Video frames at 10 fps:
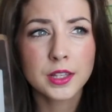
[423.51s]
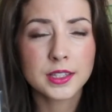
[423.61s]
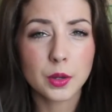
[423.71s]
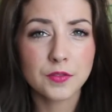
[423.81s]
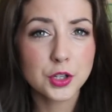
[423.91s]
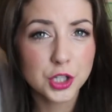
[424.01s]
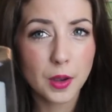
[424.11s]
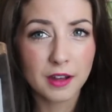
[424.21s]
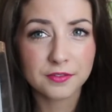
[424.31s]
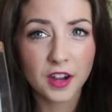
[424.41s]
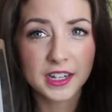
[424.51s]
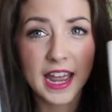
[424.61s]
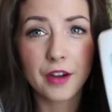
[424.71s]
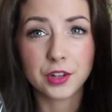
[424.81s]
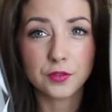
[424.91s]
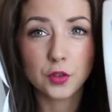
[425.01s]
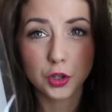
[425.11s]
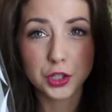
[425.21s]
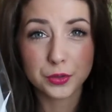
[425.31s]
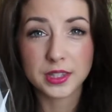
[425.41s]
So if you do have fine hair and you've
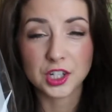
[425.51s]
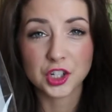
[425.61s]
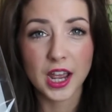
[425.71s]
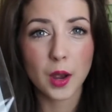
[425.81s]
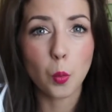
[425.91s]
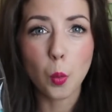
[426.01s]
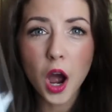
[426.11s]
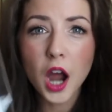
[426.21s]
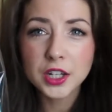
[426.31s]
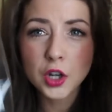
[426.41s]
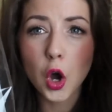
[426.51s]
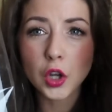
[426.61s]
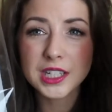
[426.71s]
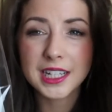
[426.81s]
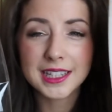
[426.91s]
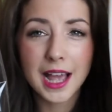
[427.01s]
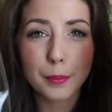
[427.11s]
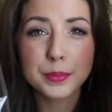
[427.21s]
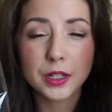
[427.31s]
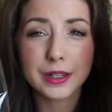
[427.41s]
not used this yet, why not? It's
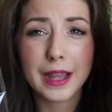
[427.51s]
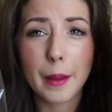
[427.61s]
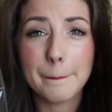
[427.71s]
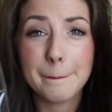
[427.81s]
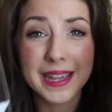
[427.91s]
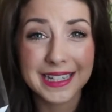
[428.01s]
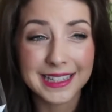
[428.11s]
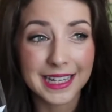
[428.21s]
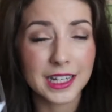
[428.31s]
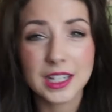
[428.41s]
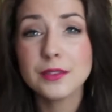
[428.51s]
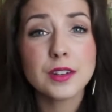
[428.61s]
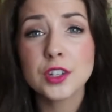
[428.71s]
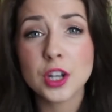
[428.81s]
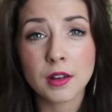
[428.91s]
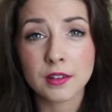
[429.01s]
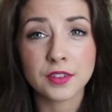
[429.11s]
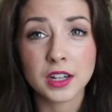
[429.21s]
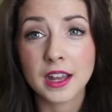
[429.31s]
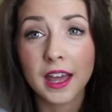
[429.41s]
absolutely amazing. Even if you don't have
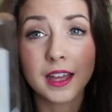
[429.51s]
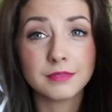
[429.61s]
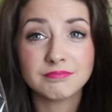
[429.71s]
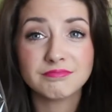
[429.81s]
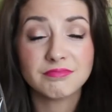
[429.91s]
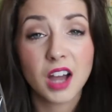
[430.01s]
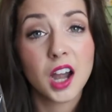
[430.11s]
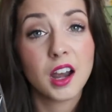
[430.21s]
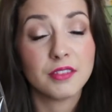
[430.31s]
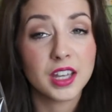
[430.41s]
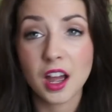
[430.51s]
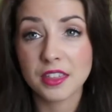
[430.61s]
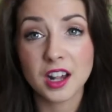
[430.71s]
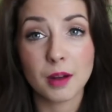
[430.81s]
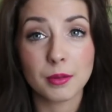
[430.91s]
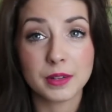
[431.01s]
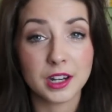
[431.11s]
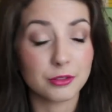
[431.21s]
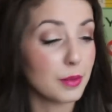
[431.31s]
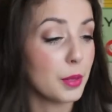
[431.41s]
fine hair, I love it. I think I'm probably
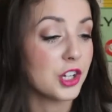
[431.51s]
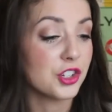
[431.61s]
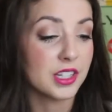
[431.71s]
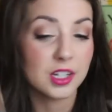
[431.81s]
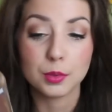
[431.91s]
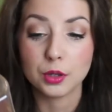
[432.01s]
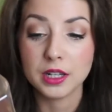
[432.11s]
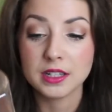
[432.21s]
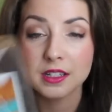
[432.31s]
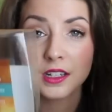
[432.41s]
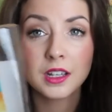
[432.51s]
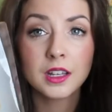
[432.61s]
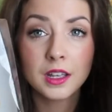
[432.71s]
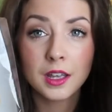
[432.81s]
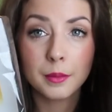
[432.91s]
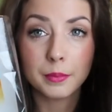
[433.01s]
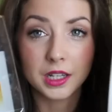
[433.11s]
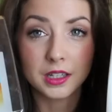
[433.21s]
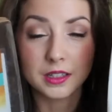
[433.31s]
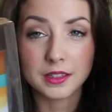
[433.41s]
gonna repurchase it, to be honest,
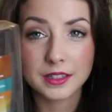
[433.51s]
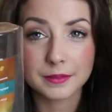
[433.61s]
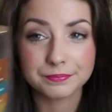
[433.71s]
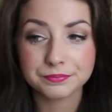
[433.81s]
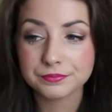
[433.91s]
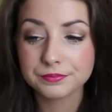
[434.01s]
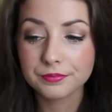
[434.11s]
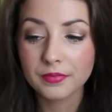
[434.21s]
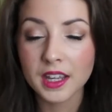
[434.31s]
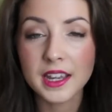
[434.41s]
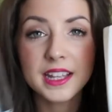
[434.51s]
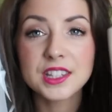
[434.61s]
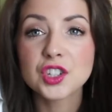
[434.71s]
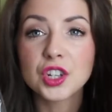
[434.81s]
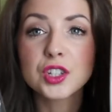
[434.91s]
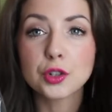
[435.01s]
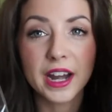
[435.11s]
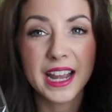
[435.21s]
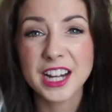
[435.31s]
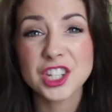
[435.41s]
because it's just
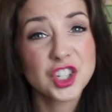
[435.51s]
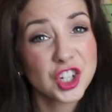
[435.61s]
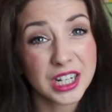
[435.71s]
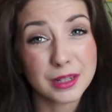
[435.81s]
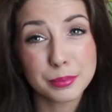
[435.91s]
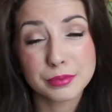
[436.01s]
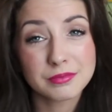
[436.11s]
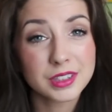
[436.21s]
great and it's cheap.